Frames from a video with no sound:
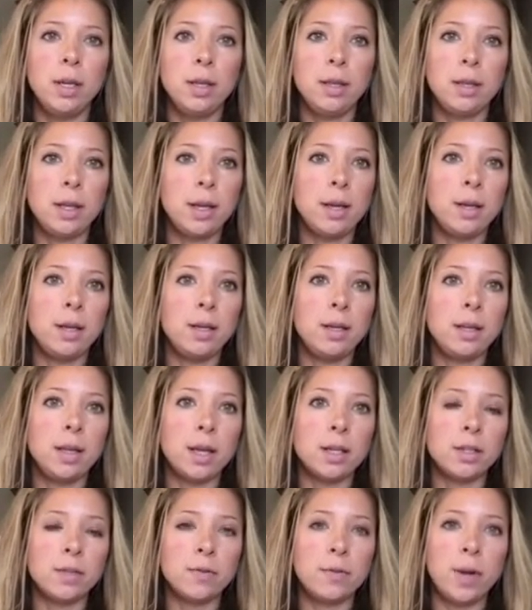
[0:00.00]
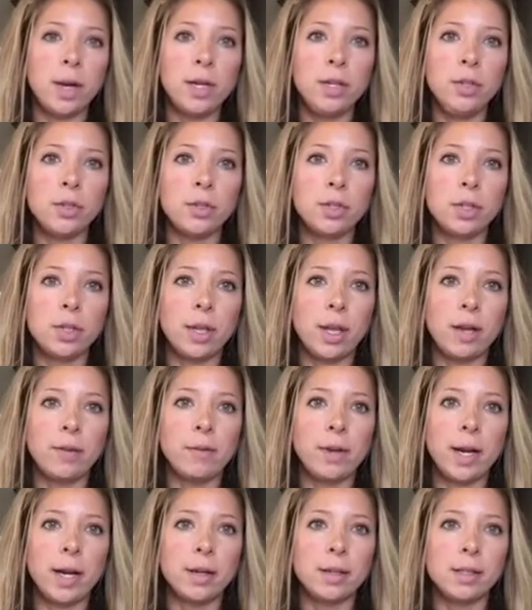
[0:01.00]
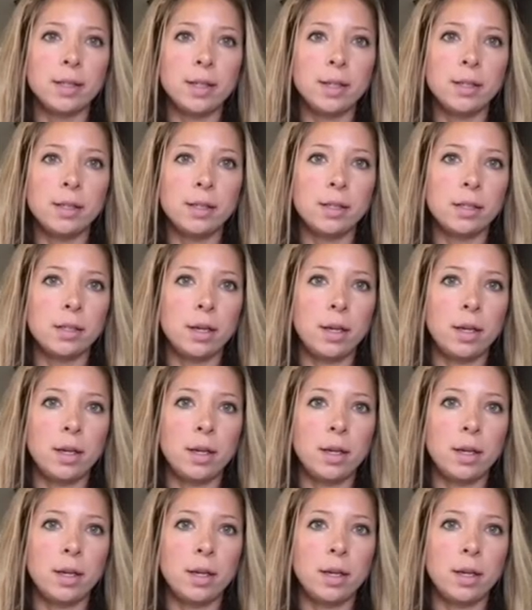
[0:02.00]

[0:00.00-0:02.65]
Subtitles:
then that's fine. You'll still have access.